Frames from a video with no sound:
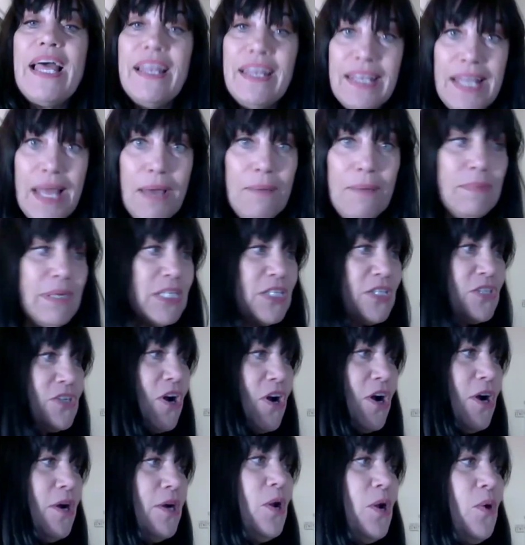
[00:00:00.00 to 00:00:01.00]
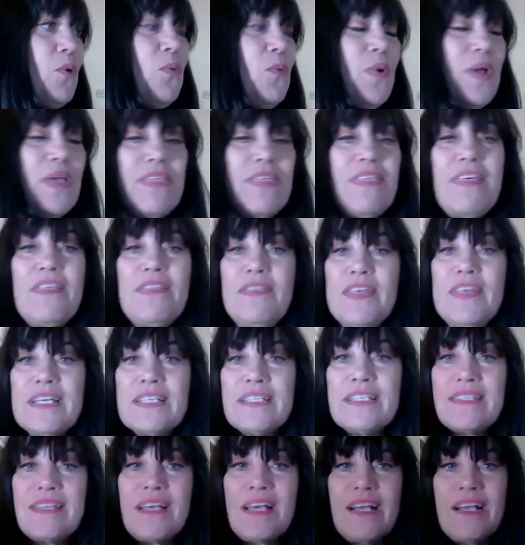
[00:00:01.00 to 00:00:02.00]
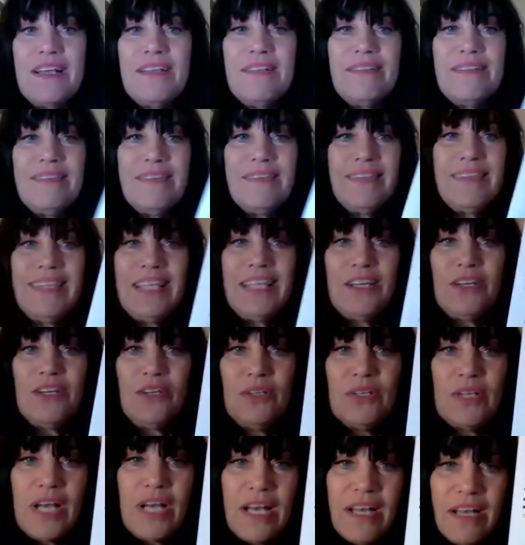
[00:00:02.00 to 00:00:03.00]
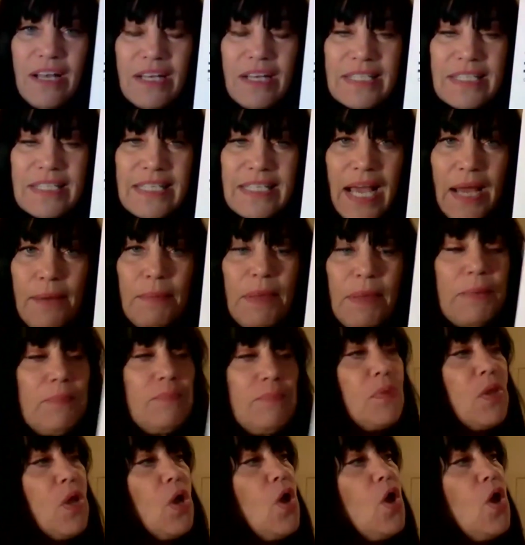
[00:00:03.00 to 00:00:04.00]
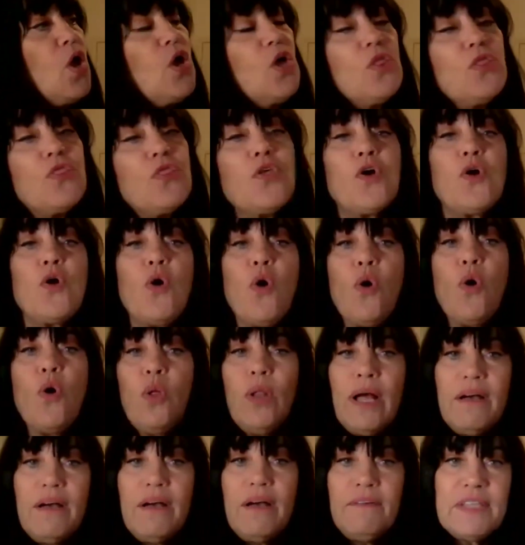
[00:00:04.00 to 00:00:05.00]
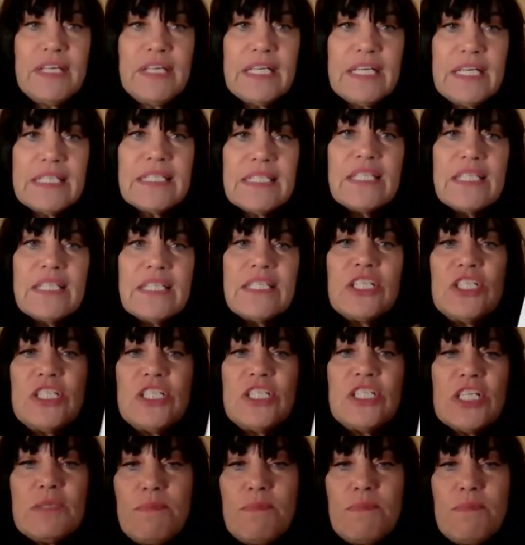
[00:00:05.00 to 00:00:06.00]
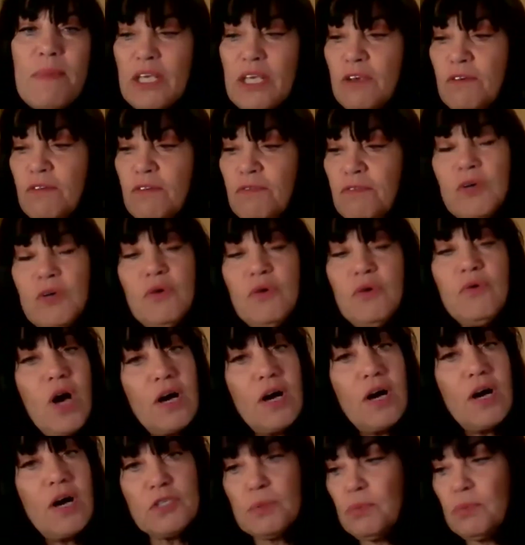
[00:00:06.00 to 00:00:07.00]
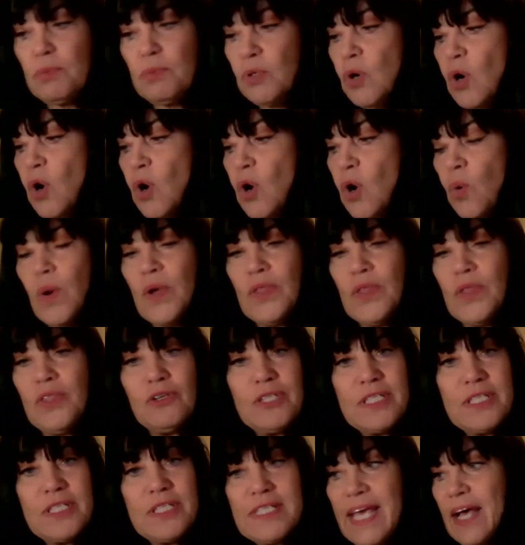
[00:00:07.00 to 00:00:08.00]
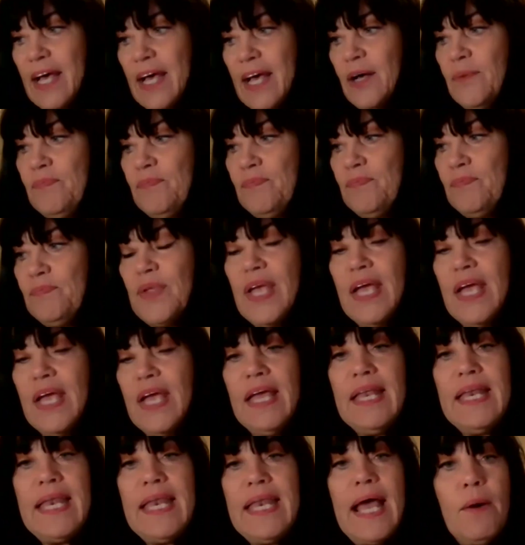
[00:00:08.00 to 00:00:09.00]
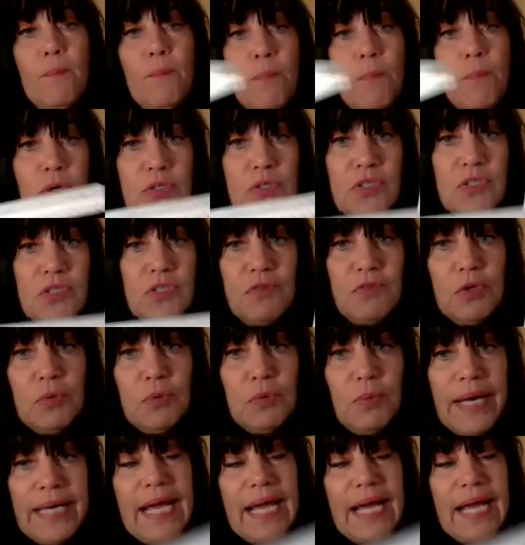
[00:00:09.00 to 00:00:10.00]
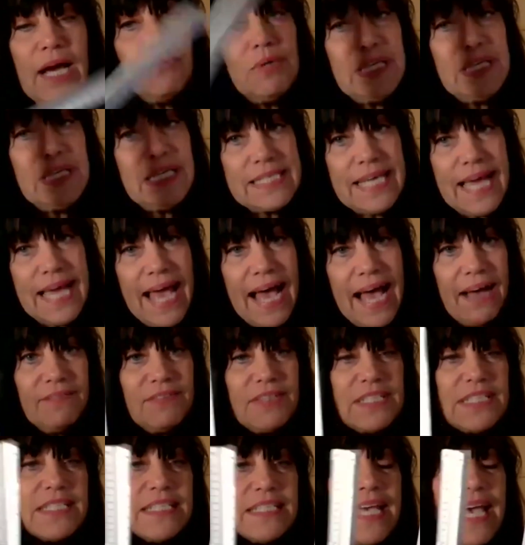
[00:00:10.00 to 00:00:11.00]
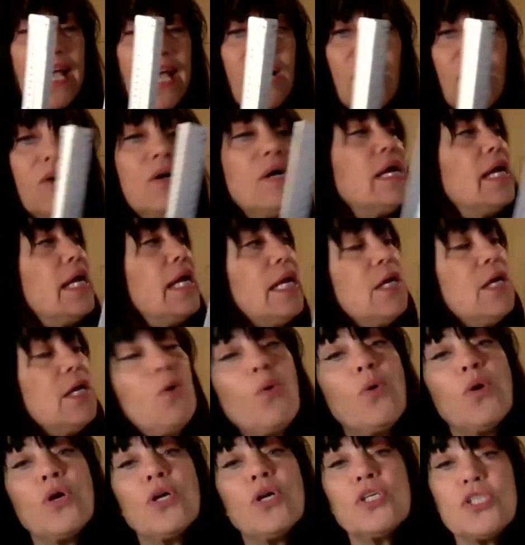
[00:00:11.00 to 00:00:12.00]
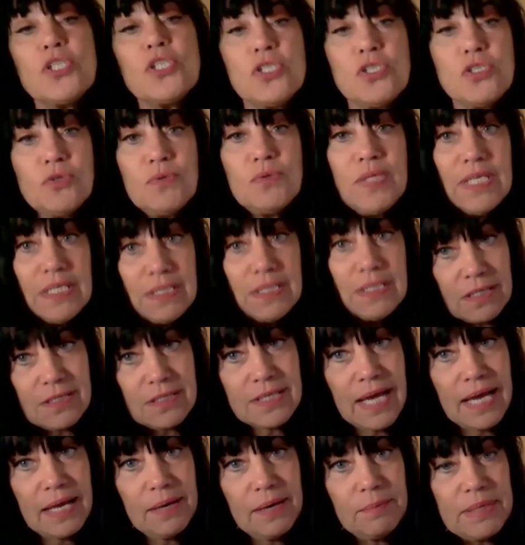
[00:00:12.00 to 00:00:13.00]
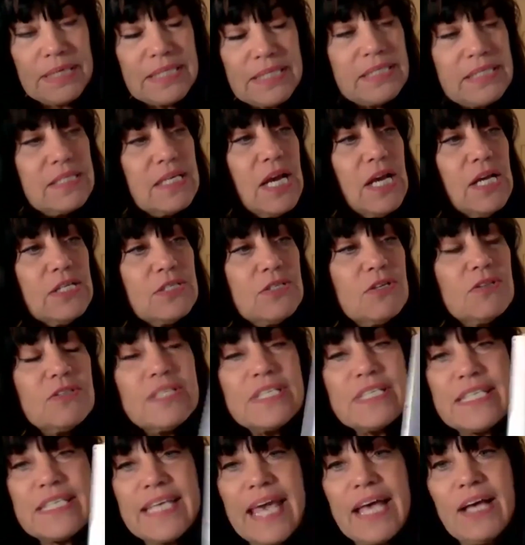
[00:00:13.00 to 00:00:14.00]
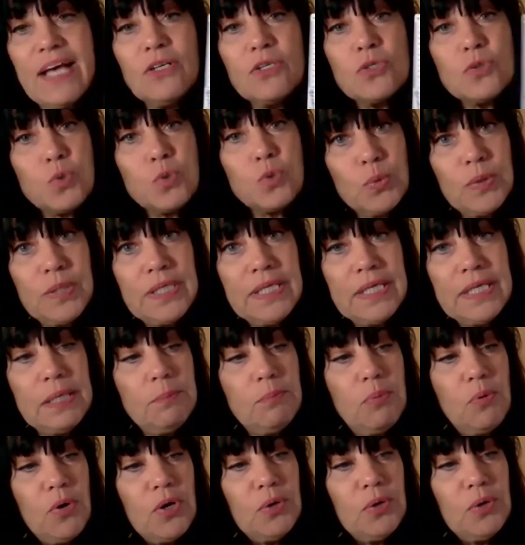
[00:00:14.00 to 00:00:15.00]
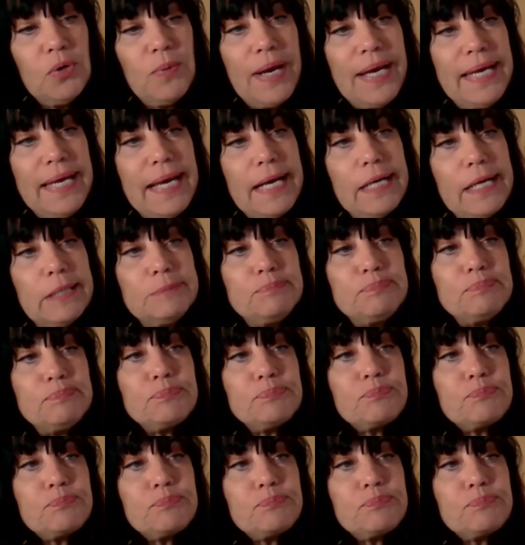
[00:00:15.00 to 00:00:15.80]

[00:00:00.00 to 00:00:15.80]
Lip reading: let me start with this little assignment. The goal of this is to just make you feel comfortable with your scale. Now, most of you right now need to have the scale in order to do these assignments. So the scale is really important right now.